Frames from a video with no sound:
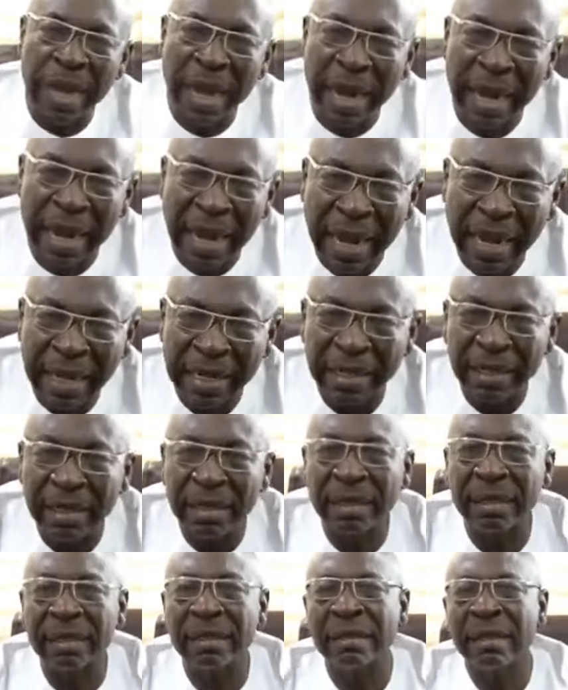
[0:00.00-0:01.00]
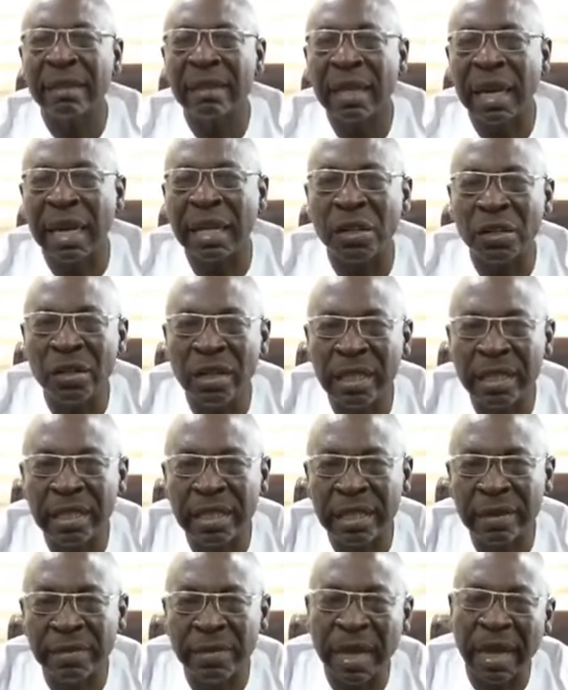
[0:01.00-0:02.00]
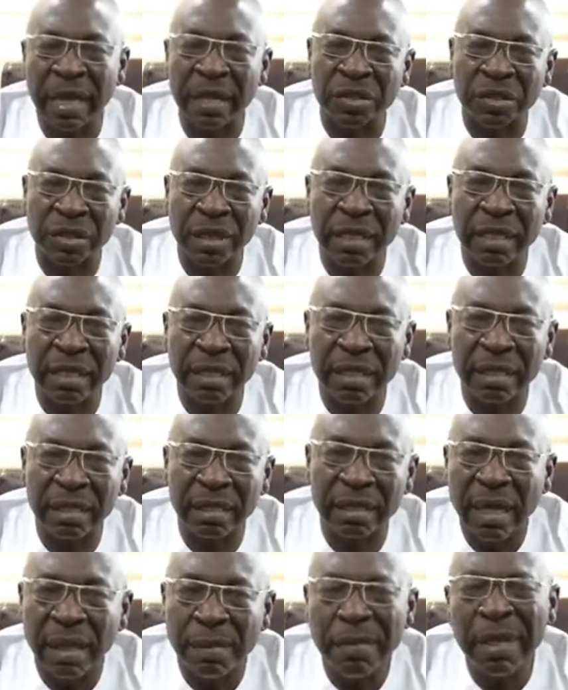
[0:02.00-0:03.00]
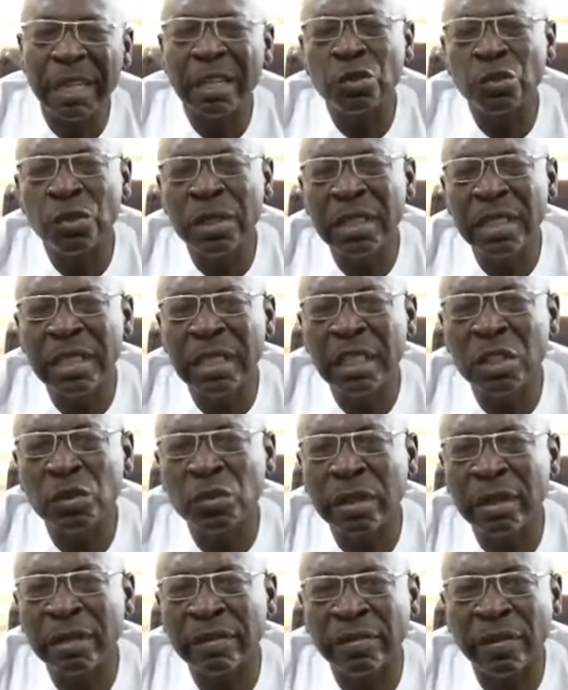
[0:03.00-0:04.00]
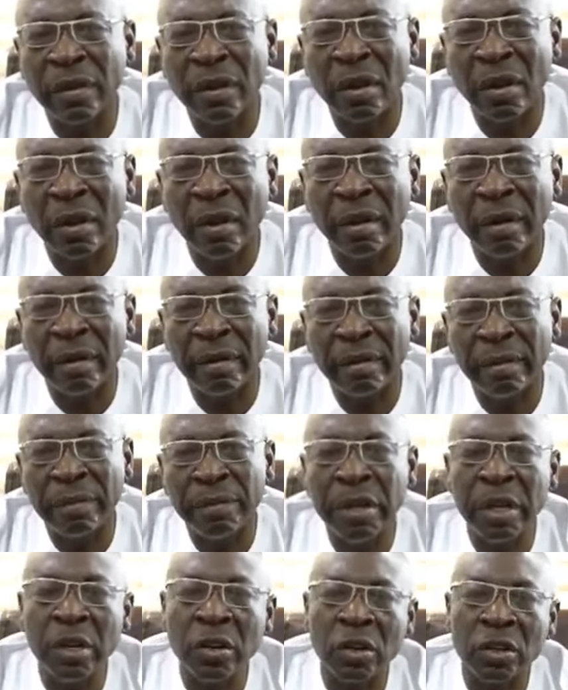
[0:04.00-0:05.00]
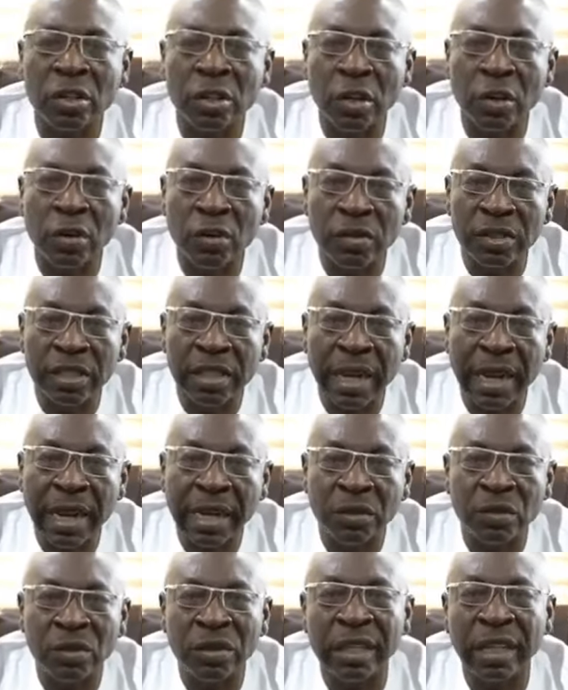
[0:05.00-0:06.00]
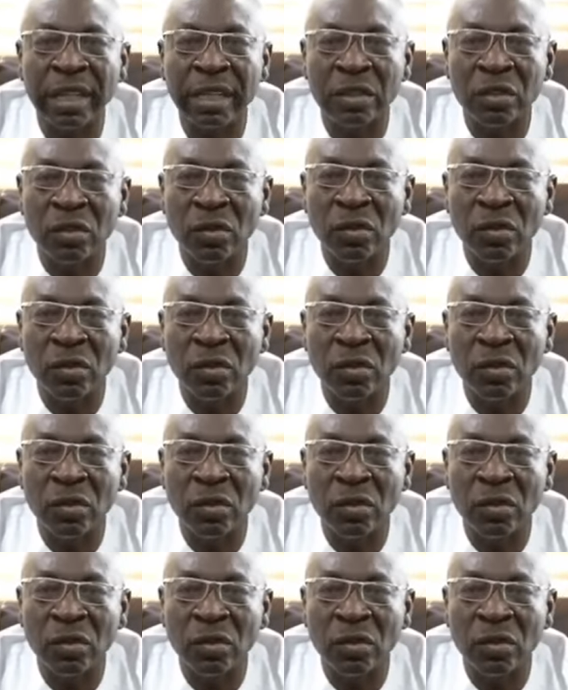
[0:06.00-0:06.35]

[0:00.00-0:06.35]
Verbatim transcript: be our guide and unity be our strength. May 2024 bring us closer to the